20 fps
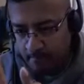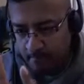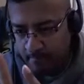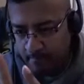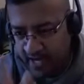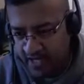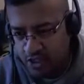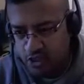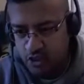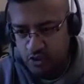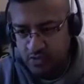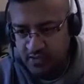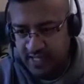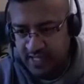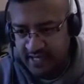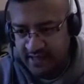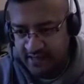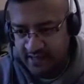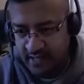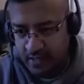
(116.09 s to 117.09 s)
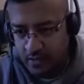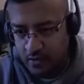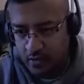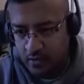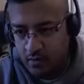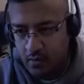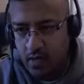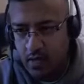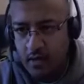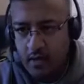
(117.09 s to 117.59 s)
make sure that
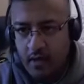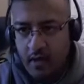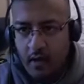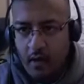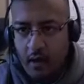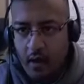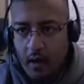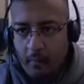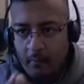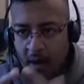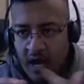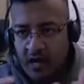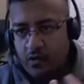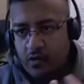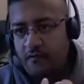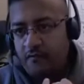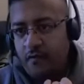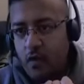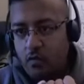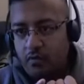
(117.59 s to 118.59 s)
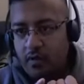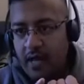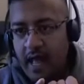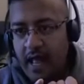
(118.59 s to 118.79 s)
their microphone